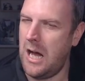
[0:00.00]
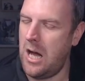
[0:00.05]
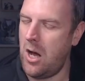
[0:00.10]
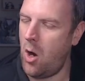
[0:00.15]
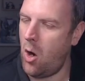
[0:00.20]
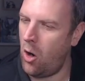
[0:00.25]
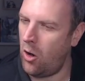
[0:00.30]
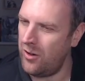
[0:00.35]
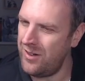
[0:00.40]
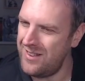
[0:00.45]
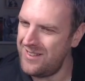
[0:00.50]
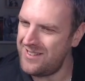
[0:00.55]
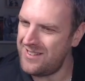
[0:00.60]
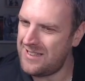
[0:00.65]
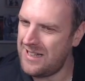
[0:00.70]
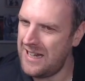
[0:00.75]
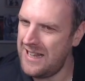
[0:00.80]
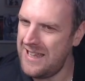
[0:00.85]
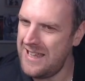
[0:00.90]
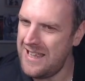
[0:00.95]

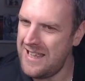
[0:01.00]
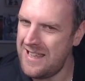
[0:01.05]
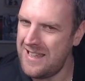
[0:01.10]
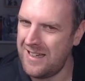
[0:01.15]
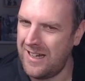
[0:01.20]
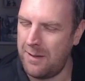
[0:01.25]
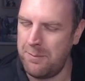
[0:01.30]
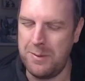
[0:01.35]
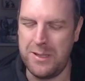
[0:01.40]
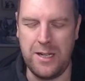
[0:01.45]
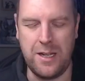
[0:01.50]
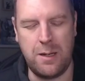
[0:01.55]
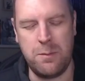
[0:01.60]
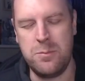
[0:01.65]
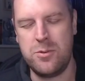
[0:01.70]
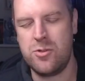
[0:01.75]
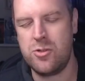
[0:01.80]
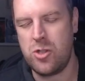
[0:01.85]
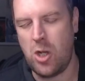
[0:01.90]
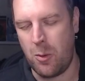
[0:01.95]
Honestly, I mean, I'm
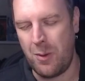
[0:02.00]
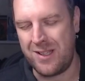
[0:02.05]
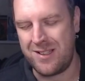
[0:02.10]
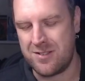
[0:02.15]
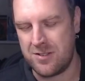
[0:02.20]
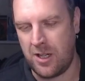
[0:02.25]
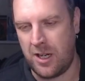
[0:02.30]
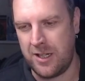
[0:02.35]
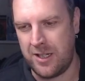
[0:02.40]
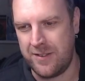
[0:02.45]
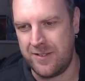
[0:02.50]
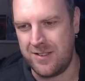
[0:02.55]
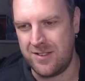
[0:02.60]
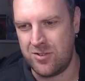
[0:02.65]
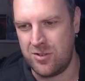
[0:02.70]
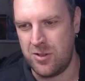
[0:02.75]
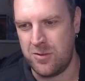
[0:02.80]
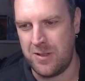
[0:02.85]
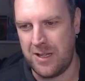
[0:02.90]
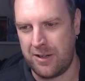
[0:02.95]
so excited that it's a
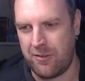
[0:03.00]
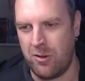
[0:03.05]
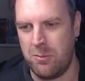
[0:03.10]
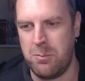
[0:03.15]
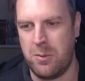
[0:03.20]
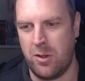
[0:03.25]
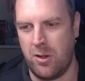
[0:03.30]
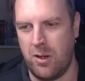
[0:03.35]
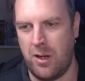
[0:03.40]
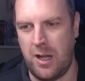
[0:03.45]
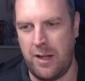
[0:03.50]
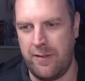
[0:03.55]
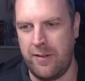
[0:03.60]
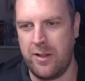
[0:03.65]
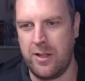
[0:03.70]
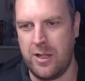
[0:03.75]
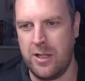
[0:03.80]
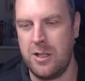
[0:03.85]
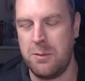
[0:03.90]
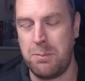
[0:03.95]
new Necron model, and I'm
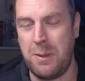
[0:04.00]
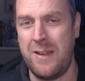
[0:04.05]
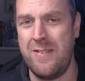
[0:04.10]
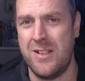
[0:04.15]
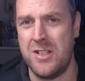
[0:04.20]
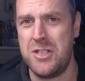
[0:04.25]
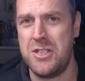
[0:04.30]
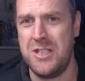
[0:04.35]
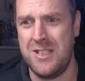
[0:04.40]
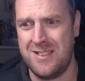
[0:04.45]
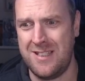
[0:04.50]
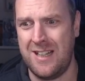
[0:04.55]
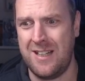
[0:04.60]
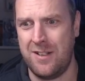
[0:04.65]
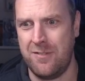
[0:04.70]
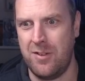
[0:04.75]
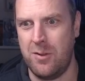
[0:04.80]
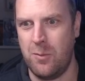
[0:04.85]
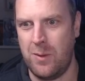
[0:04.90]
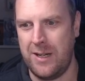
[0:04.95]
going to paint the shit out
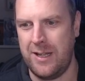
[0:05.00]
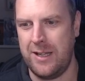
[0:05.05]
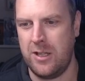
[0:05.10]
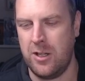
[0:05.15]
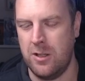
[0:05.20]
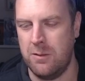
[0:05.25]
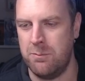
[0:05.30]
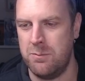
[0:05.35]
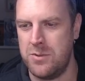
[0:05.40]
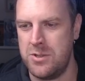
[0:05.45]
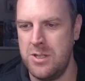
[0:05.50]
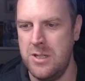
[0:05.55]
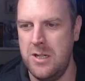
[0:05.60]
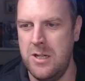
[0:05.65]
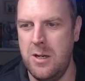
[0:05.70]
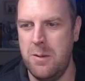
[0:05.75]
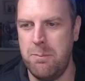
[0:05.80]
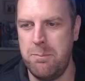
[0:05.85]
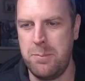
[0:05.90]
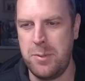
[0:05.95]
of it when it comes.
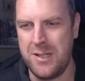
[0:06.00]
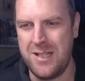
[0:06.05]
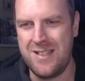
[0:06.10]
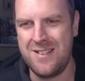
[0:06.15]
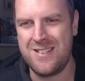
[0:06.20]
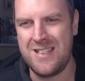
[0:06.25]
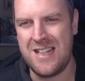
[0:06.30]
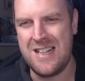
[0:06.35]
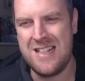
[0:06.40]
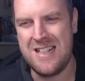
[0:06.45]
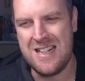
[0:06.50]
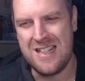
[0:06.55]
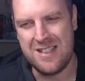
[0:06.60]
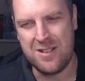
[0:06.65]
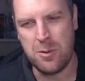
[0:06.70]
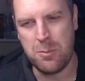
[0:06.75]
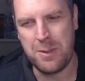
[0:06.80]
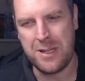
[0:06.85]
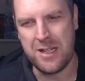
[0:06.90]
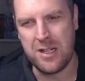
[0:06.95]
But it's a
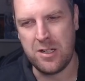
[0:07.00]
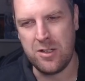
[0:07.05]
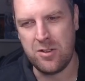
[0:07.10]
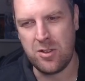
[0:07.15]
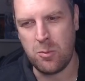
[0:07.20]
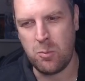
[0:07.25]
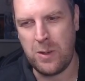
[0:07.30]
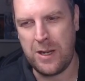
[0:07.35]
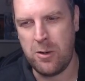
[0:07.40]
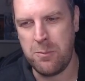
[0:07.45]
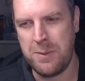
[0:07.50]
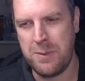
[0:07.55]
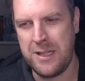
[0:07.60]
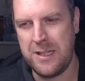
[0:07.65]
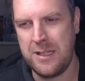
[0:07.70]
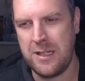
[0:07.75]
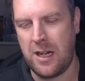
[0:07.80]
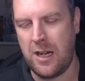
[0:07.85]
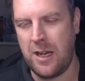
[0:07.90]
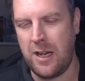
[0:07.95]
little bit
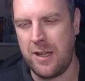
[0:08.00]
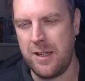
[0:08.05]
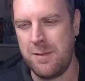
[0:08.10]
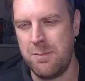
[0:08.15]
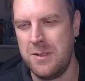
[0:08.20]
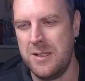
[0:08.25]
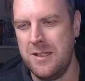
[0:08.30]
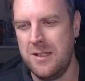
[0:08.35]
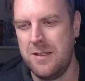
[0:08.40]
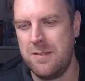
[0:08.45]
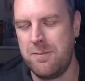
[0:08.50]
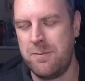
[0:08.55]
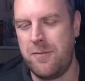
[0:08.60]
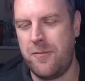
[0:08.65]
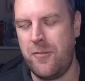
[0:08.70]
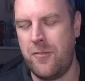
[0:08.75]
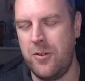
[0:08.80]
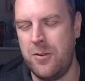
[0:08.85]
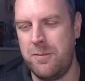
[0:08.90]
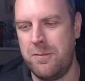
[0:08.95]
underwhelming.
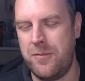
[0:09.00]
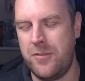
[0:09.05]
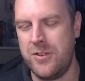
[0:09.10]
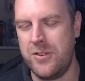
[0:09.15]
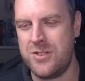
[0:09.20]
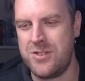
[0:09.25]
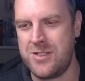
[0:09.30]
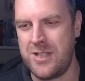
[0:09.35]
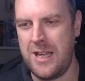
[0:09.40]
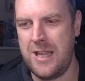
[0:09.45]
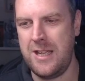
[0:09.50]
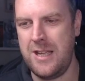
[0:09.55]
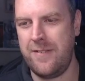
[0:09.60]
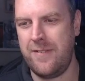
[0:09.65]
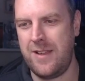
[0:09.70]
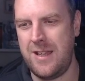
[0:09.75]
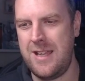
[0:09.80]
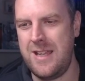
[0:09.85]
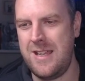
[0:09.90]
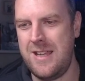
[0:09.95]
For saying
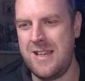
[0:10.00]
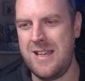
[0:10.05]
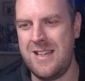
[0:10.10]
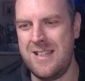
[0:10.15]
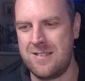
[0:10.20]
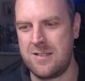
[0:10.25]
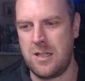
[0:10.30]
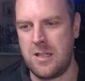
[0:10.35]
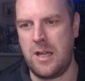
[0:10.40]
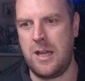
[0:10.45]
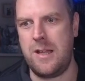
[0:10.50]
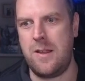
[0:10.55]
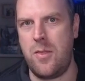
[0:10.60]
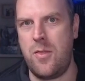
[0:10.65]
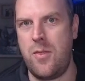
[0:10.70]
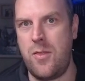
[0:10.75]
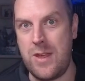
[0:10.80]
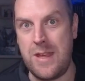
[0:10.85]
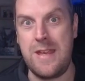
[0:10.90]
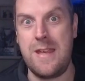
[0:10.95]
that he is like
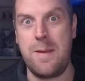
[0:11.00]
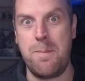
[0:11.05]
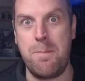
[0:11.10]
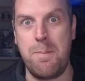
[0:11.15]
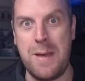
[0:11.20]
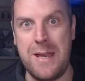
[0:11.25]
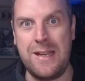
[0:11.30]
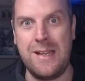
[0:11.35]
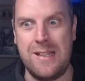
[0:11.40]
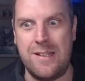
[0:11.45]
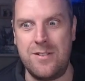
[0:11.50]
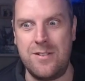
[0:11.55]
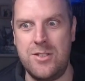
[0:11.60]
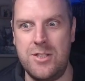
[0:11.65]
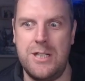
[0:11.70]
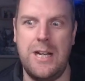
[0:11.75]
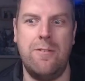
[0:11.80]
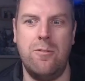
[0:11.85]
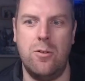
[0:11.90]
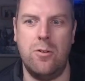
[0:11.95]
the biggest
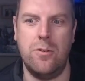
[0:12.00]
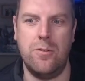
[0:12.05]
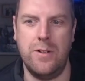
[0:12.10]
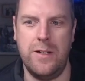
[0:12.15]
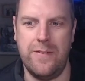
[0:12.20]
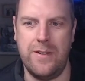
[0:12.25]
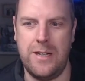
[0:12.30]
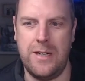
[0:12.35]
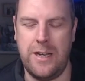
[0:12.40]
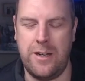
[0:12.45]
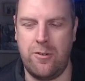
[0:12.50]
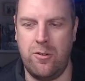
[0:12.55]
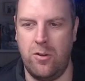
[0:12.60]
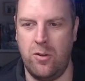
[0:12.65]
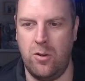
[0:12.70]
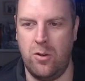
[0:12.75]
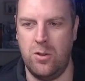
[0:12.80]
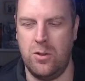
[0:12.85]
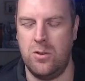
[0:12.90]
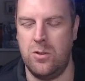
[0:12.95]
general in the
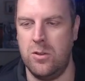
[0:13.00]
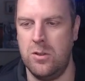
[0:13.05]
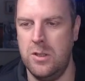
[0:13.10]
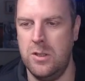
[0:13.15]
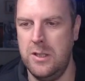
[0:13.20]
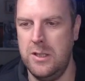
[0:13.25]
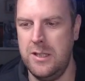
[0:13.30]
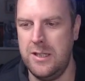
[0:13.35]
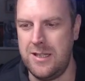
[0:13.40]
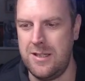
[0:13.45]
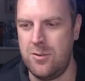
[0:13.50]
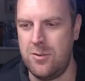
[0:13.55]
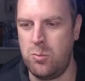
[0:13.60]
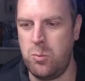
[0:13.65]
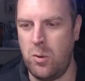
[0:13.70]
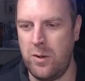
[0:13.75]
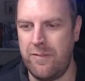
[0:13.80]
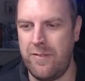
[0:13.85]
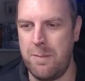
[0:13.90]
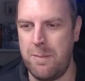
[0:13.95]
Necron lore. He's
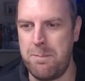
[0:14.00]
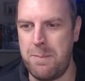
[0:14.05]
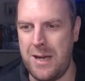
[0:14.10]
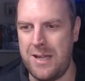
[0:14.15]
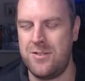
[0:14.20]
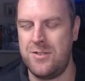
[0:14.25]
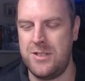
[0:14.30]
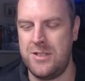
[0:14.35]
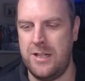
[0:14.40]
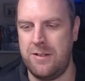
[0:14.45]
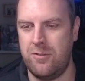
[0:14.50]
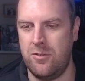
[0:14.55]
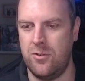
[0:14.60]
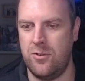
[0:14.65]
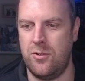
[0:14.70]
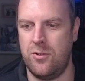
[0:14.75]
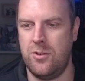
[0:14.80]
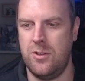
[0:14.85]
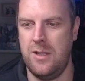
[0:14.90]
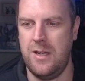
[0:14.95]
one of the best
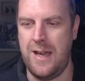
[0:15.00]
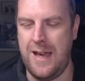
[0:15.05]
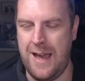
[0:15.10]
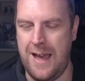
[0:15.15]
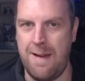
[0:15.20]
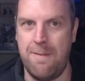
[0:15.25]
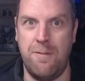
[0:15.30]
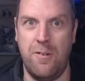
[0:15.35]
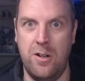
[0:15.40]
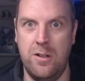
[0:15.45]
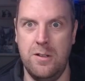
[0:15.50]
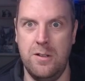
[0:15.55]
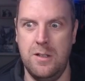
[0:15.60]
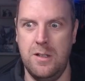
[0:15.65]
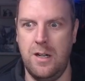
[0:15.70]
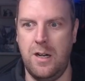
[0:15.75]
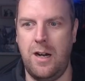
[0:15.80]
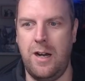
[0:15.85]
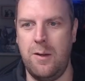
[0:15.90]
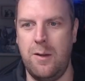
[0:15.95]
generals ever.
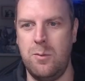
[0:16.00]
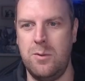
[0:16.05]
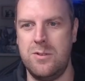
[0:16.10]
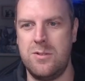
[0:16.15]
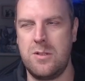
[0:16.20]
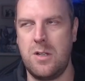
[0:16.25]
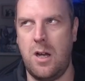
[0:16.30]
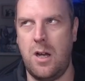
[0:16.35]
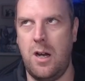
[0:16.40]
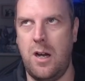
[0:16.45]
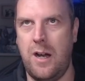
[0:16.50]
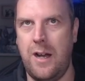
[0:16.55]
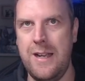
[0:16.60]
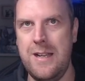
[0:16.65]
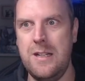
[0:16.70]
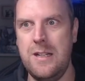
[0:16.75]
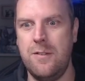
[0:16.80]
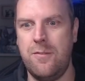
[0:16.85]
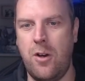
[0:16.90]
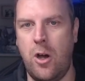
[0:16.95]
I was
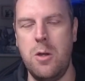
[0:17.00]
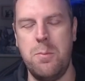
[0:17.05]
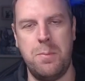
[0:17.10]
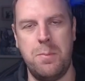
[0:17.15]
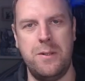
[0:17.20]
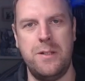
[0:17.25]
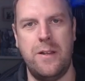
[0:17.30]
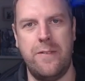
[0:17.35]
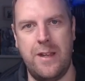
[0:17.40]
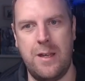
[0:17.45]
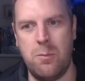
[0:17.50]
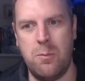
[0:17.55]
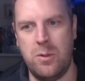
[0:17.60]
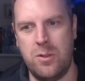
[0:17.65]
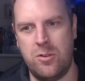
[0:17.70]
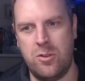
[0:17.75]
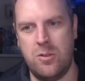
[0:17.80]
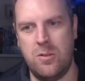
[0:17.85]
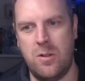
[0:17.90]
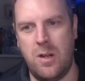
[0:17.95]
kind of hoping that they would
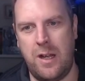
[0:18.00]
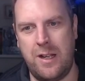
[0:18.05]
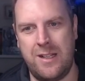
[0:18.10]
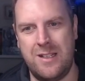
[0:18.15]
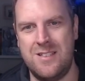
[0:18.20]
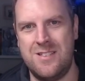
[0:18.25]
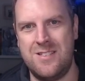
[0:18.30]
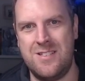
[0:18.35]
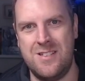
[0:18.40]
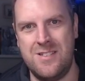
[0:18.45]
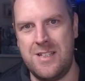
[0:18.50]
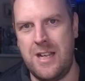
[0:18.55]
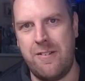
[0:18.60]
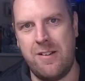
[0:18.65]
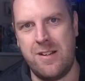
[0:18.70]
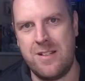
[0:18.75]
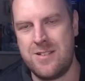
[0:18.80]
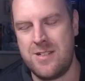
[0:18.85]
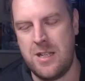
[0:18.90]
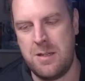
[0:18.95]
do like a
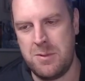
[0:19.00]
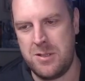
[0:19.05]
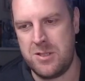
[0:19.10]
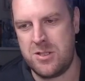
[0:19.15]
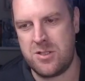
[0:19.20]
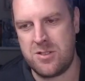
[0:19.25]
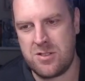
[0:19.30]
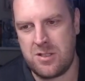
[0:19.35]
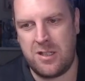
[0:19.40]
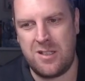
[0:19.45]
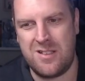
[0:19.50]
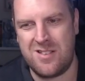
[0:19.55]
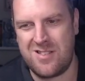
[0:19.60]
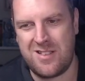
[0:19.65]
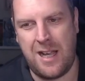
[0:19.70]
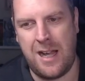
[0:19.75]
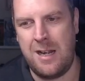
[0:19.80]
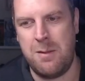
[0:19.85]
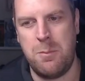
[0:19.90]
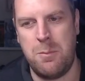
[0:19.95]
Caesar's him and just kind of
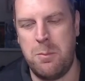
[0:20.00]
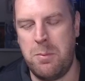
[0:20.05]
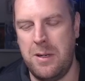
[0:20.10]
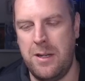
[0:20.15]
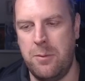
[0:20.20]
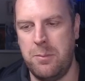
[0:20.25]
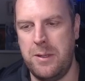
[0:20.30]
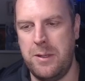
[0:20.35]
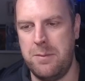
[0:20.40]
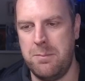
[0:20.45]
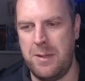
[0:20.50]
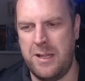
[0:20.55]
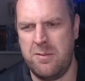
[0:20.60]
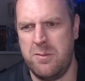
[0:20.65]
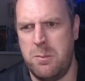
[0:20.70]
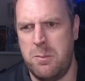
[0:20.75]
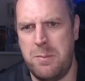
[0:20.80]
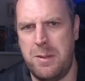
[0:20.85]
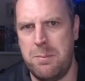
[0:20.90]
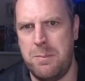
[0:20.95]
scale him up a little bit, make him
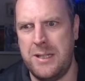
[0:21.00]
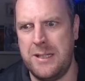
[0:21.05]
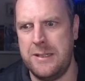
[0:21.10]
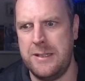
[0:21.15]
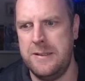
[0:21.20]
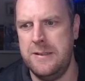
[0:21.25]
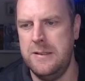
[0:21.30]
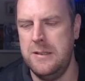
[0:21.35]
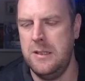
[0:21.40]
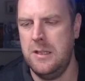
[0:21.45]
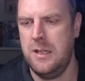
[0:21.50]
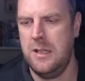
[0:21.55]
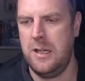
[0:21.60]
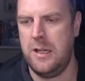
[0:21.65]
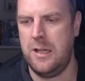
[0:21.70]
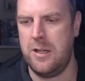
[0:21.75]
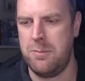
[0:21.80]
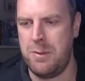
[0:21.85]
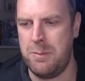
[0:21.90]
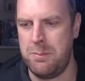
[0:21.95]
a bit bigger,
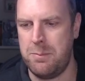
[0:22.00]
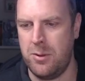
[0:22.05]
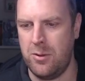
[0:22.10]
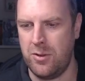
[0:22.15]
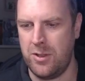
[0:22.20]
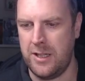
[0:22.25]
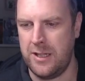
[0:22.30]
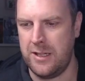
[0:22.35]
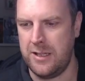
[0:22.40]
a bit bulkier.